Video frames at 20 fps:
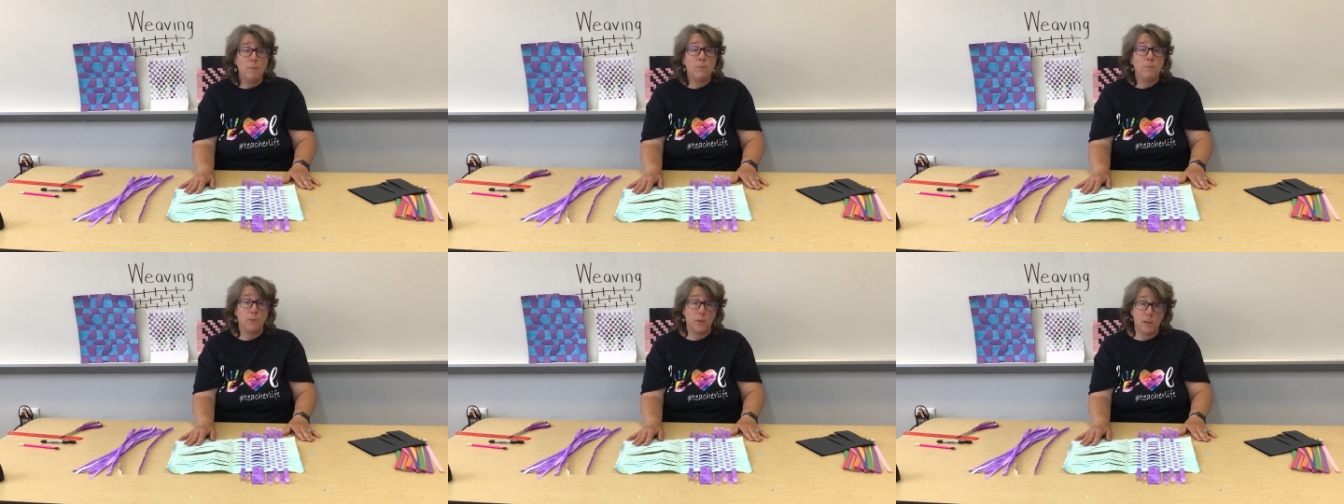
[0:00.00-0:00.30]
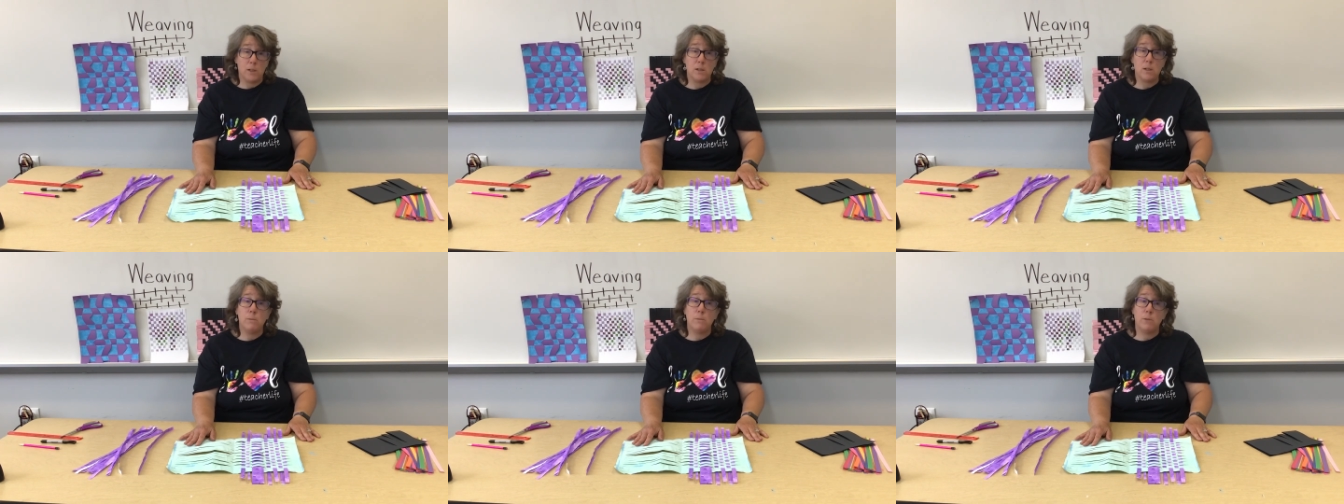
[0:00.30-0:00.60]

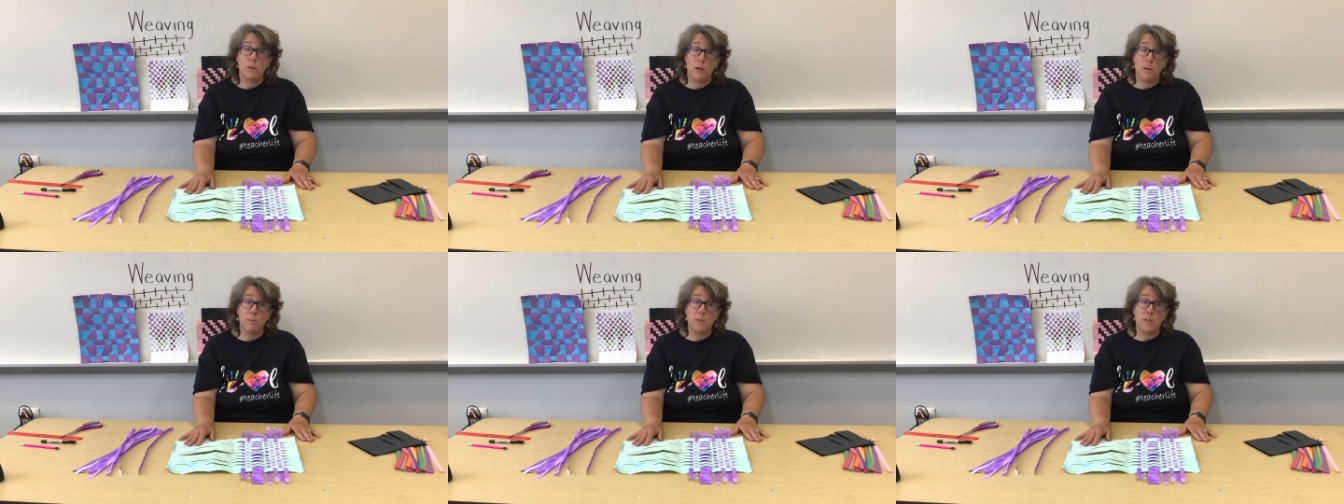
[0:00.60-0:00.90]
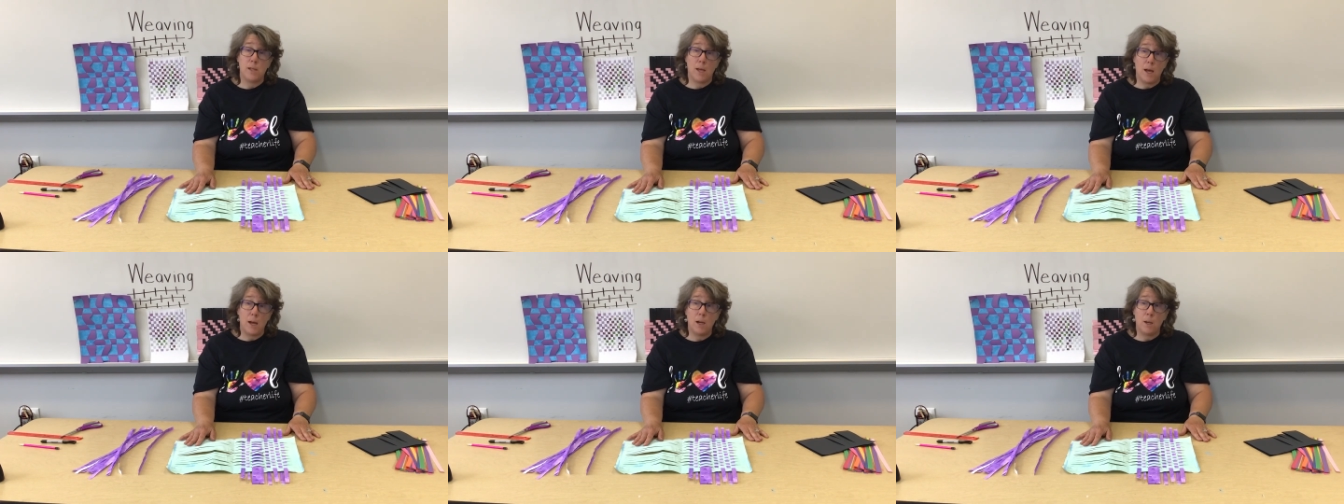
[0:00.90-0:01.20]
sometimes
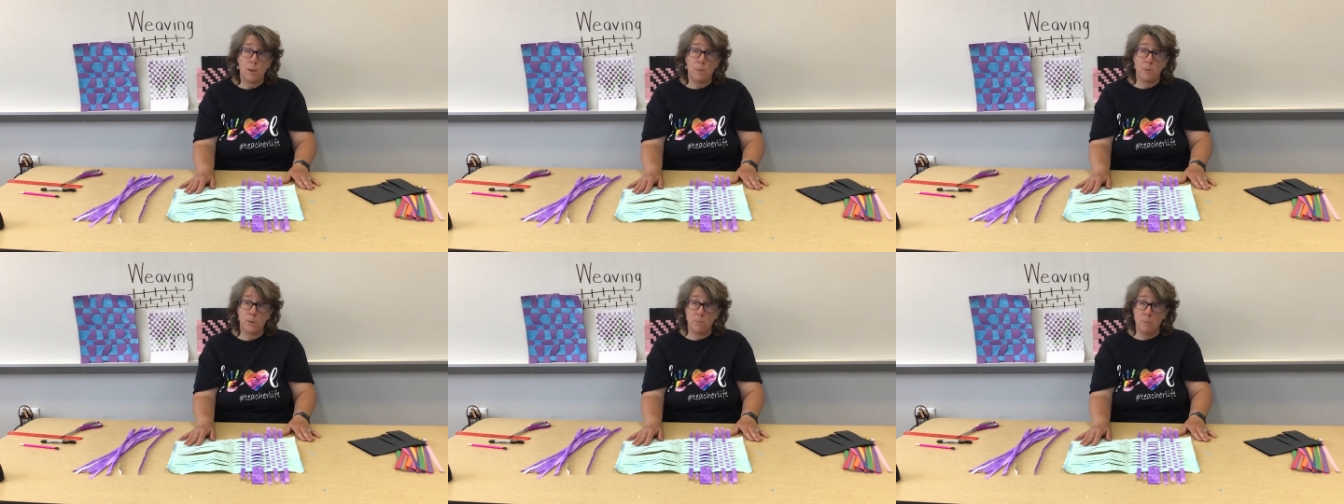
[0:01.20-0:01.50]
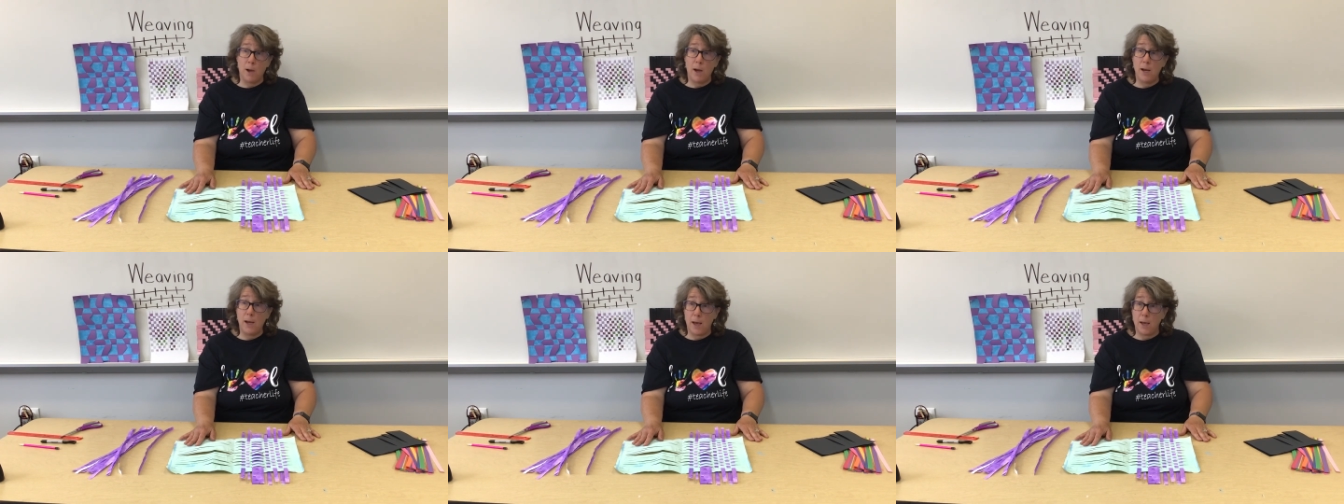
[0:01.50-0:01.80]
that helps
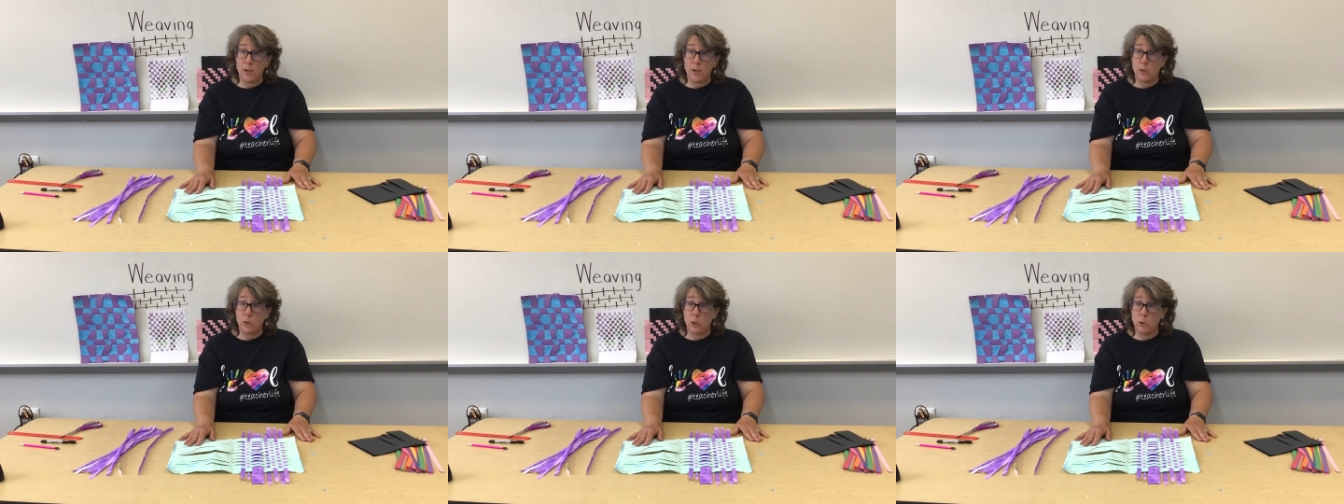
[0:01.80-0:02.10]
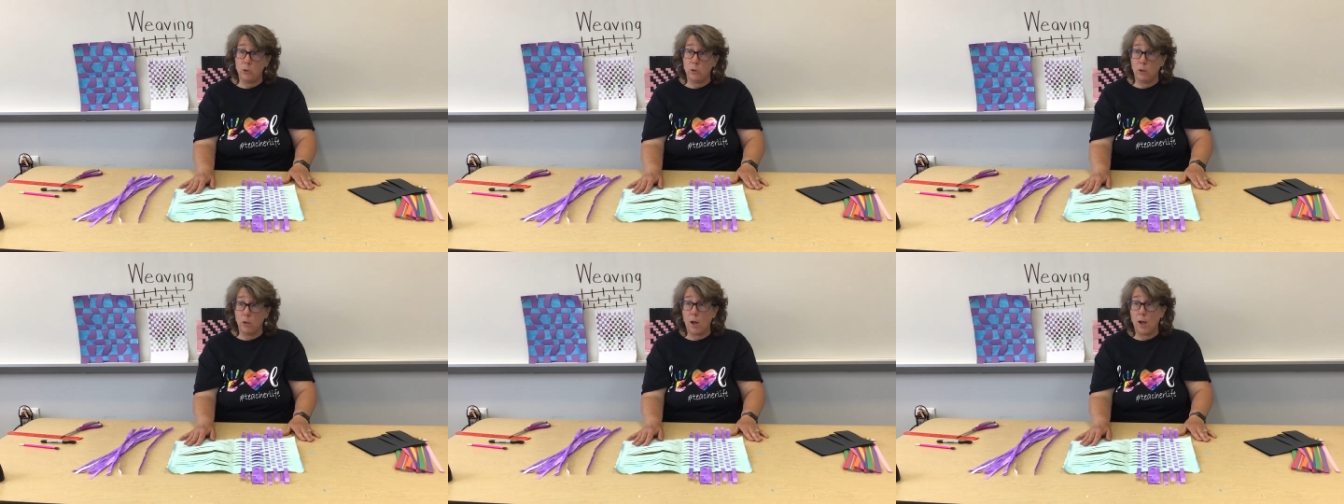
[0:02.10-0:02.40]
my
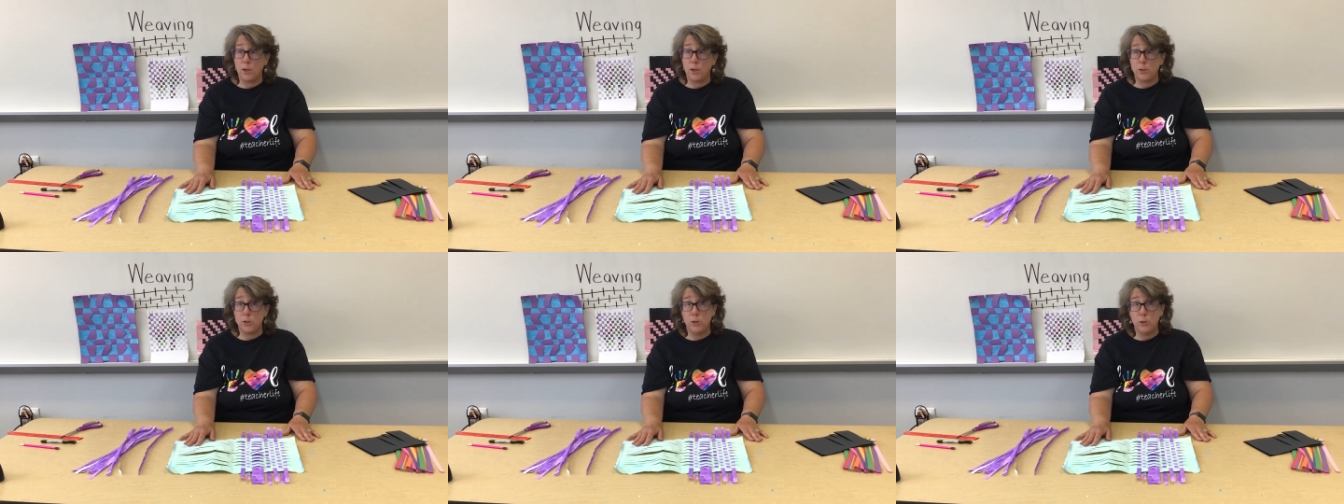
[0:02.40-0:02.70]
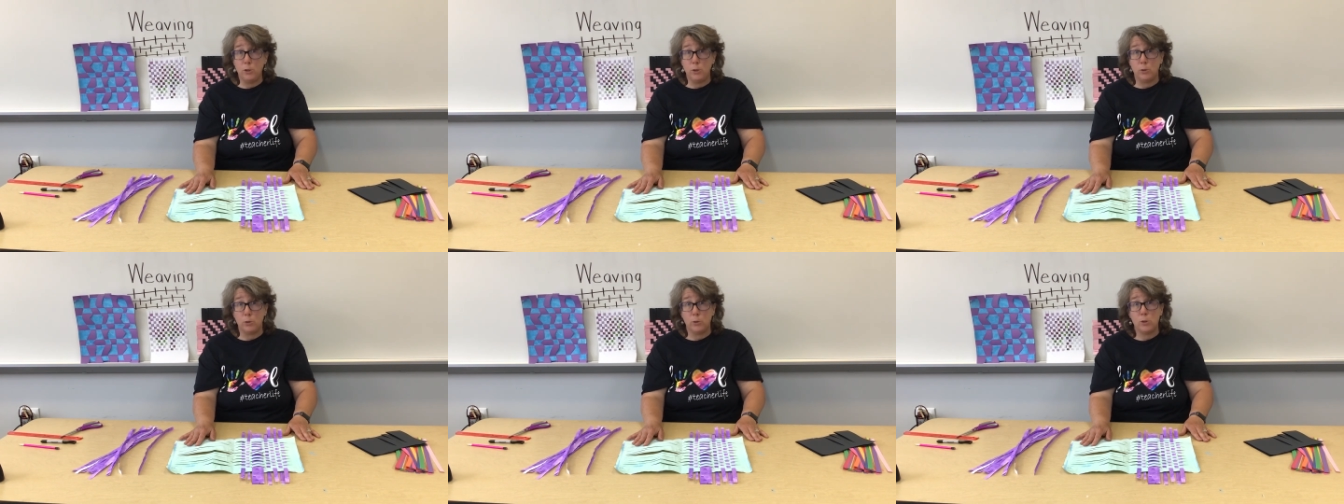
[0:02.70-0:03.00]
attitude a lot too.